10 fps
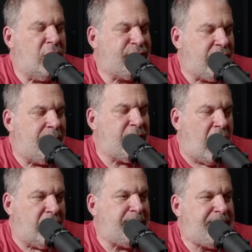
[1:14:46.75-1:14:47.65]
from
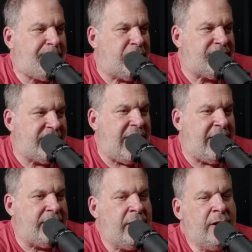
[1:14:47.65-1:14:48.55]
all the people
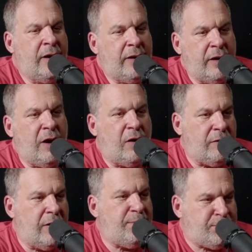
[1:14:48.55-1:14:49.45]
saying,
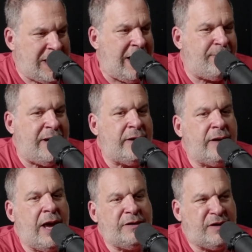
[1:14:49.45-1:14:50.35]

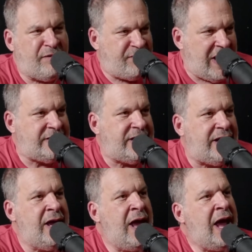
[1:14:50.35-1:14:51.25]
blaming and
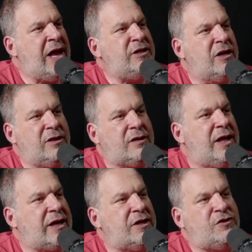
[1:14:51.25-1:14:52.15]
defending, and you look
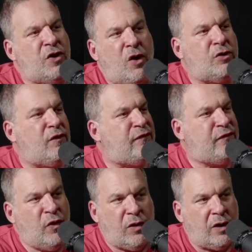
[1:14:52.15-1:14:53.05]
like a total
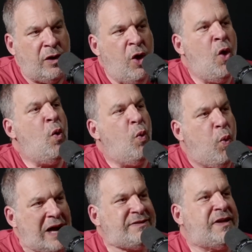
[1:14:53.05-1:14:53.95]
fool. Yeah.
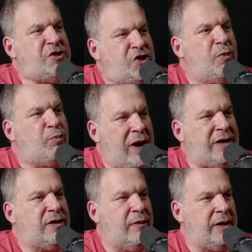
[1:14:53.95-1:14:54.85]
What did you
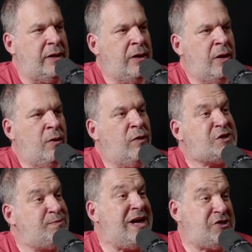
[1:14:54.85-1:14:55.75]
bring to it? Mm-hmm.
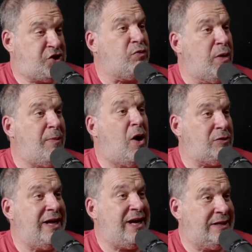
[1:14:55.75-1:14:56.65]
Which means you're
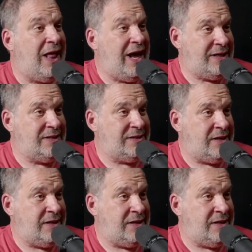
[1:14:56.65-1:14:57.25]
remotely enlightened.